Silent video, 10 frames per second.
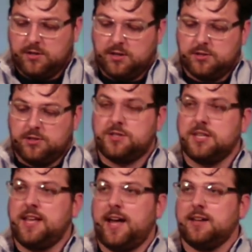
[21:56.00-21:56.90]
Do you see
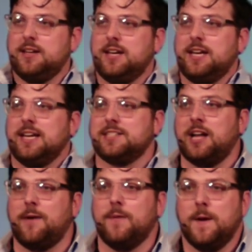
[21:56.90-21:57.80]
that? It's
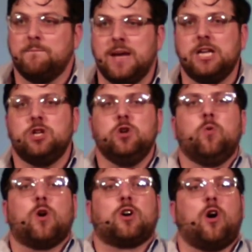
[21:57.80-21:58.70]
not, may you
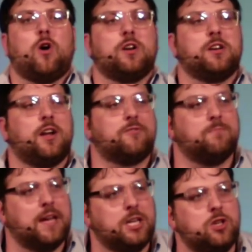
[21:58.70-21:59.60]
work hard enough,
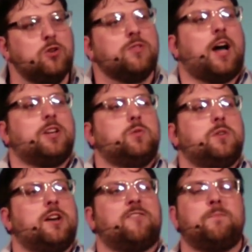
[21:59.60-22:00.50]
may you not do
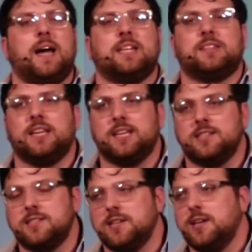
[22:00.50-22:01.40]
enough bad things.